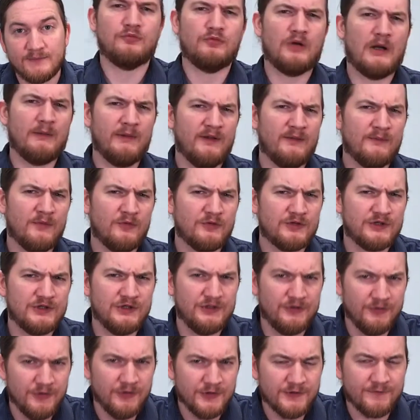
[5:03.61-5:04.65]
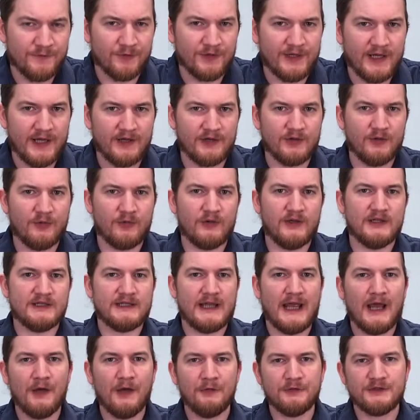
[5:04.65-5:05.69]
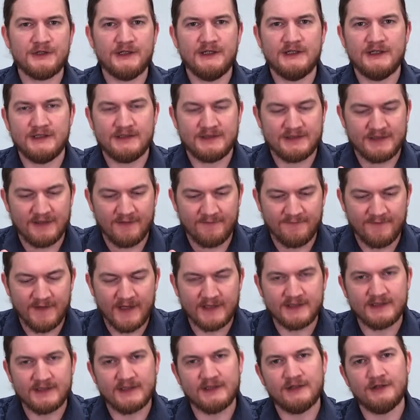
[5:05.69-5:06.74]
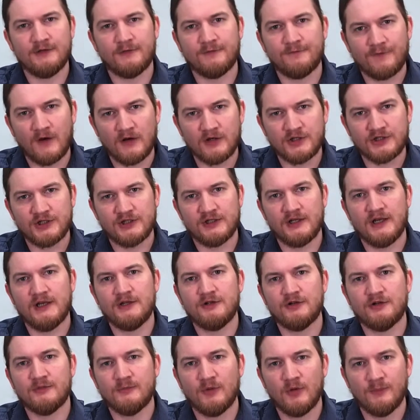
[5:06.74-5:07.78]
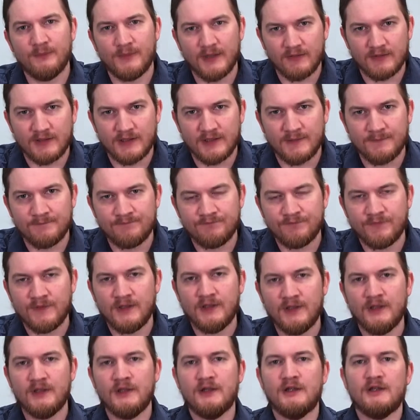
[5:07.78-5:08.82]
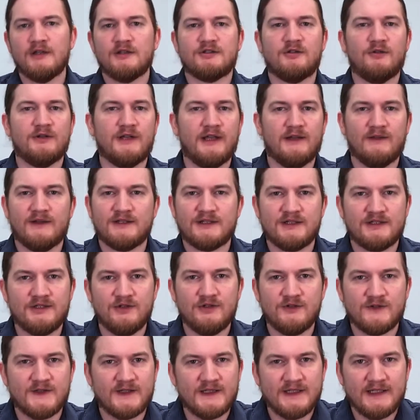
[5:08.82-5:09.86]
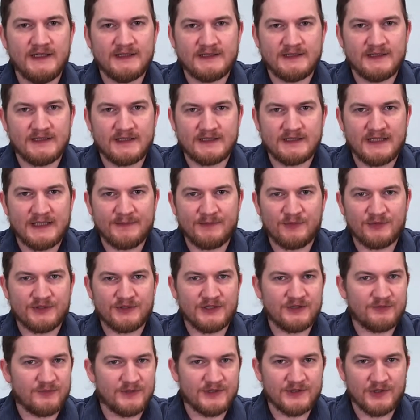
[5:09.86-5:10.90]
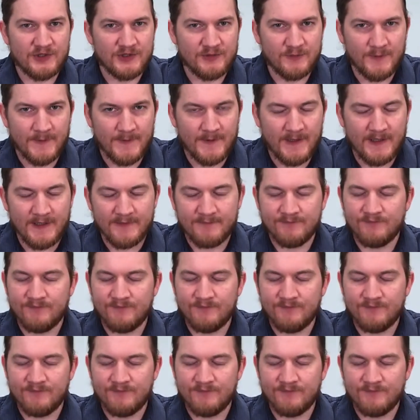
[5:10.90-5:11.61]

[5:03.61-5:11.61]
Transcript: Probably the most useful category is how it's affecting your function and your mobility. So again, let's just use the knee as an example since we started with that.